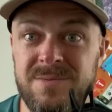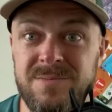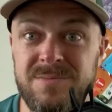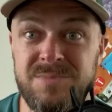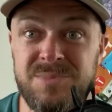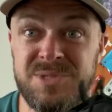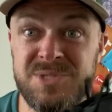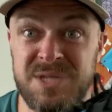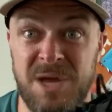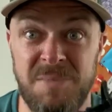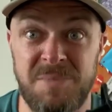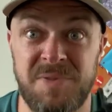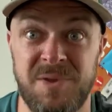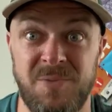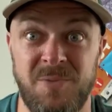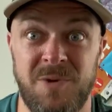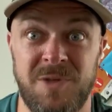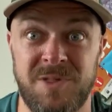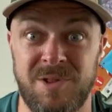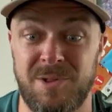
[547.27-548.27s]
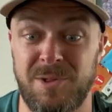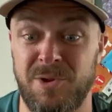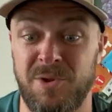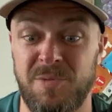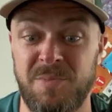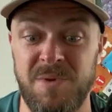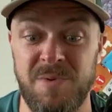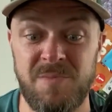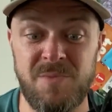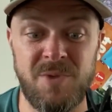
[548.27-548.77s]
something with a little
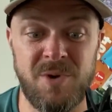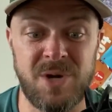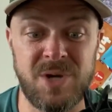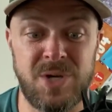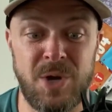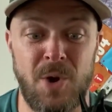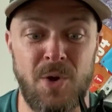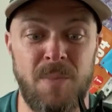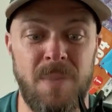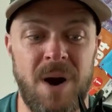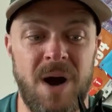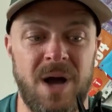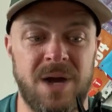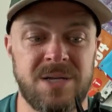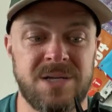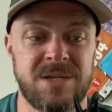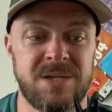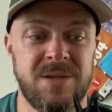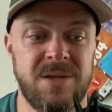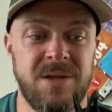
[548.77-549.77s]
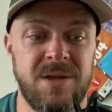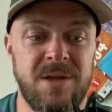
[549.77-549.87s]
bit more toe box,